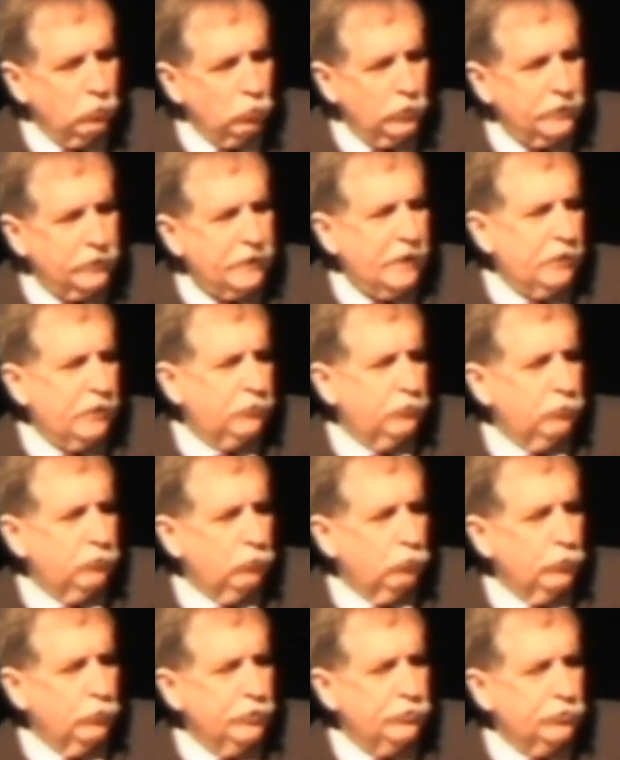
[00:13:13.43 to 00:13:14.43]
when gas
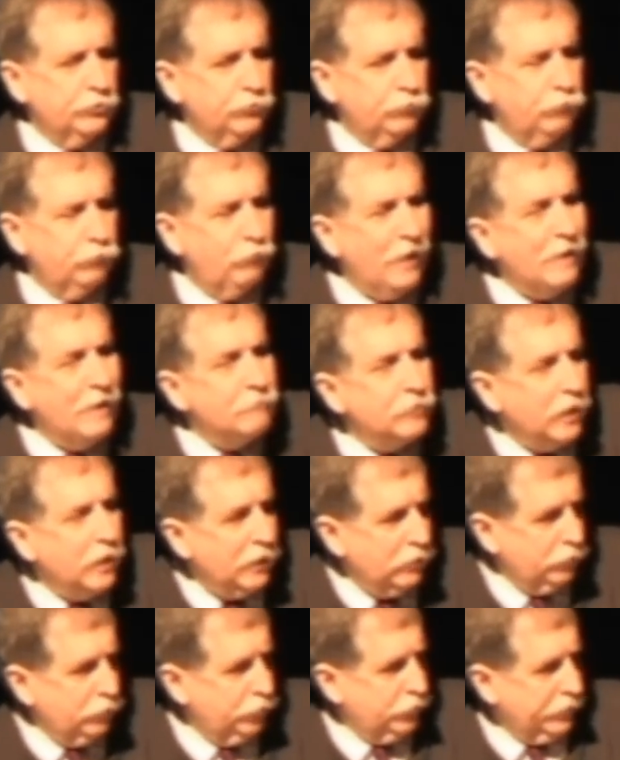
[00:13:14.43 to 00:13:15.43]
reaches
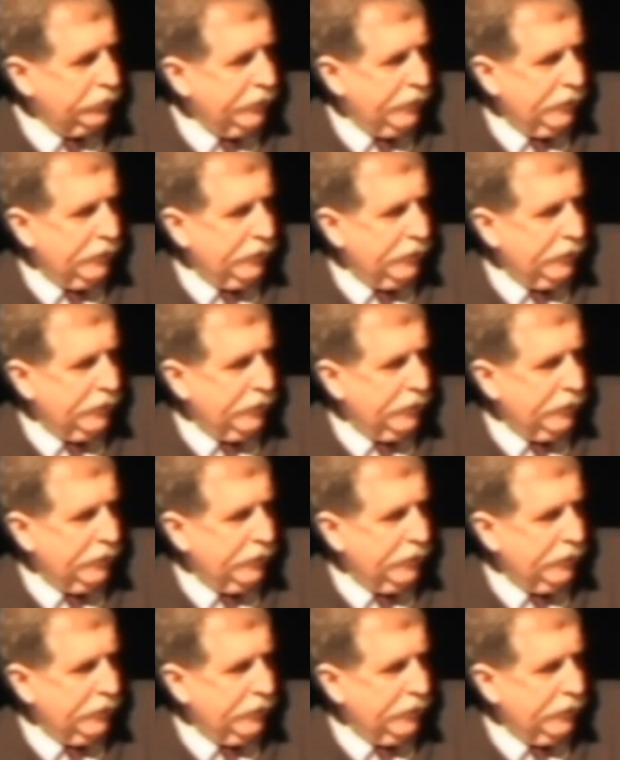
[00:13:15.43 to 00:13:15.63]
$5 a